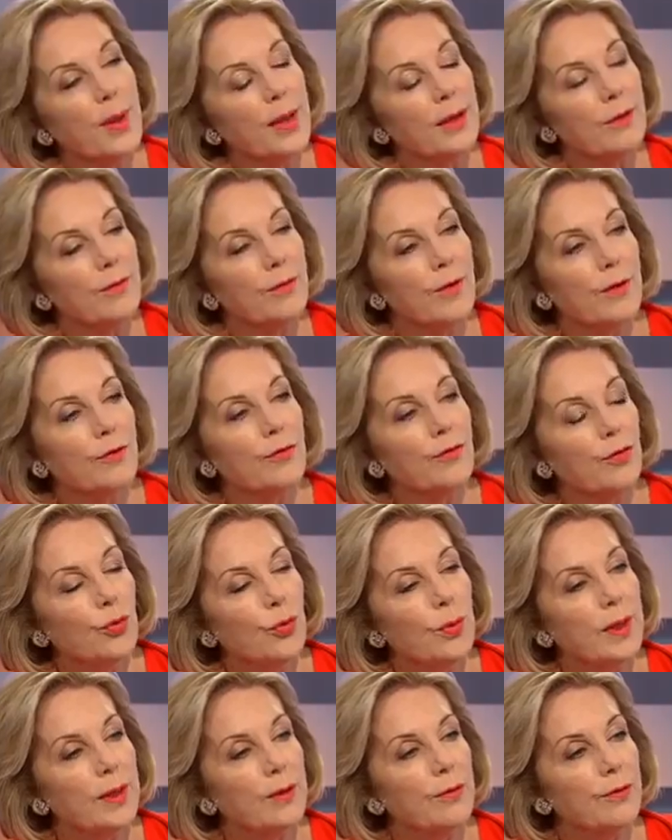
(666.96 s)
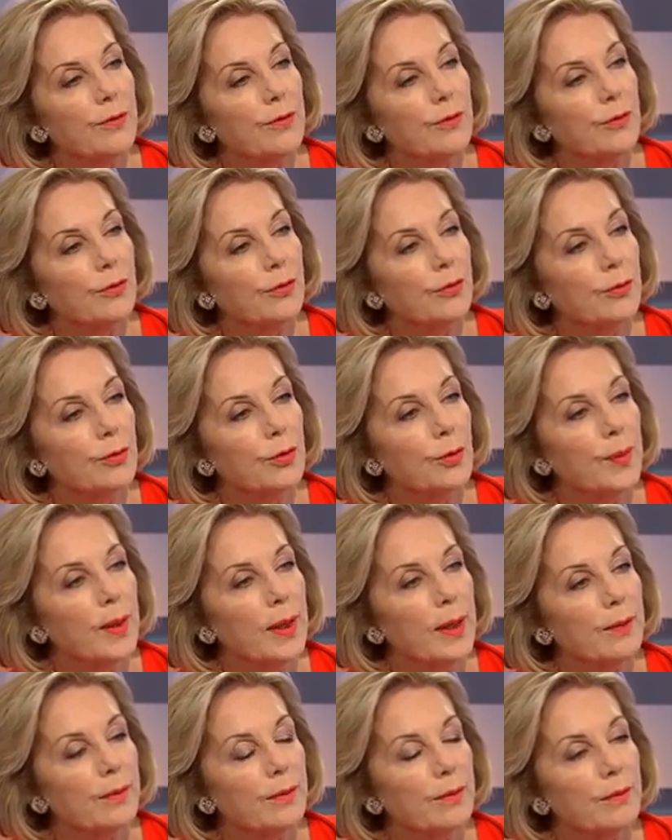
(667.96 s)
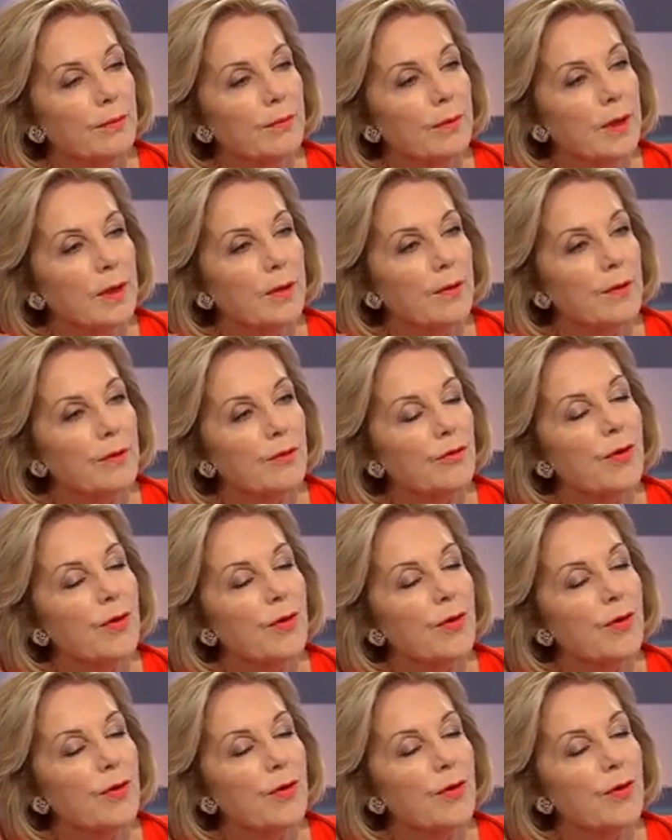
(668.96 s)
back to those tweets you talked about, you know, the